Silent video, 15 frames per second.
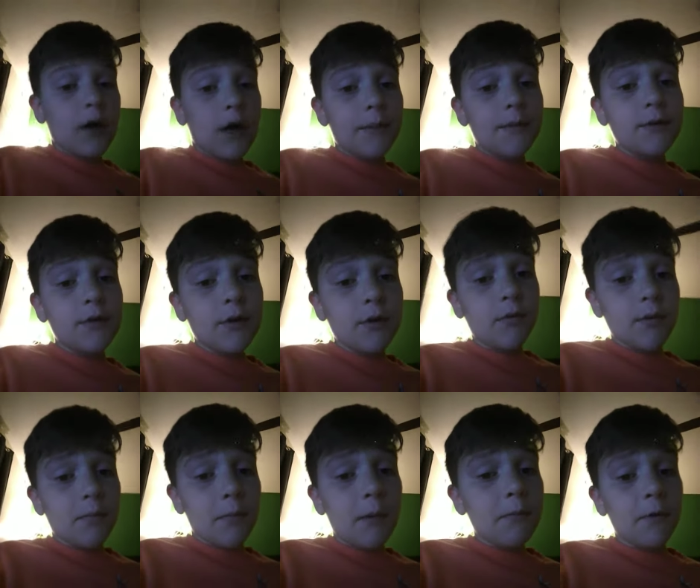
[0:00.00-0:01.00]
I'm just gonna
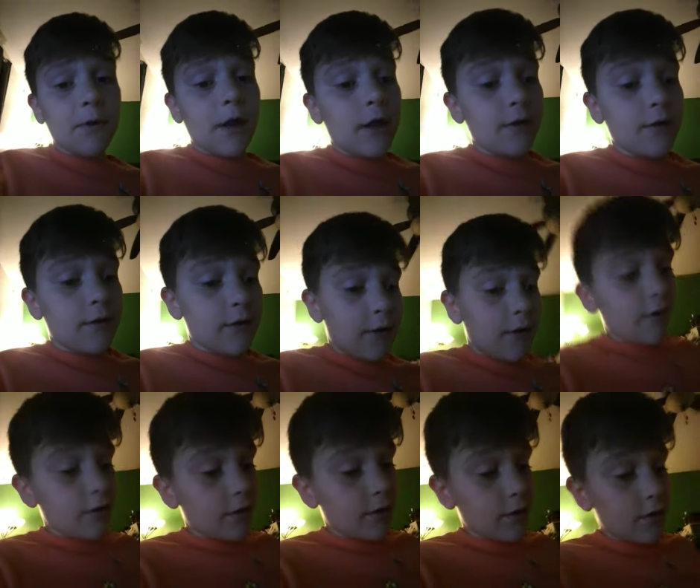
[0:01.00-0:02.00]
remember last
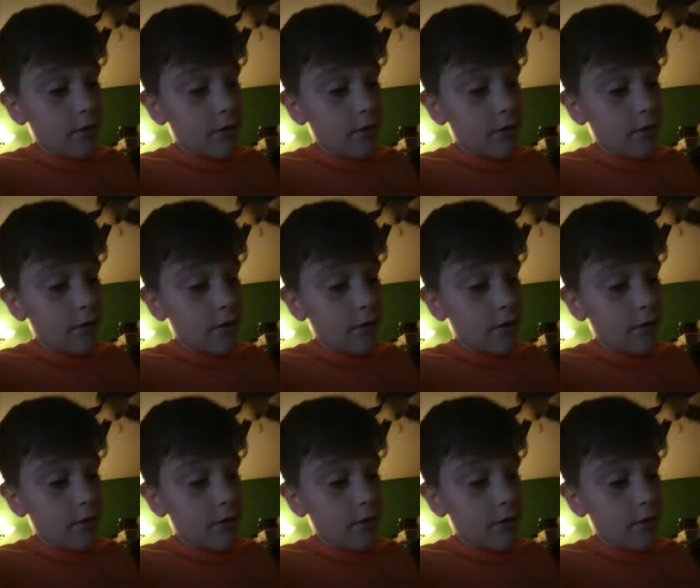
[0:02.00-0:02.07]
year.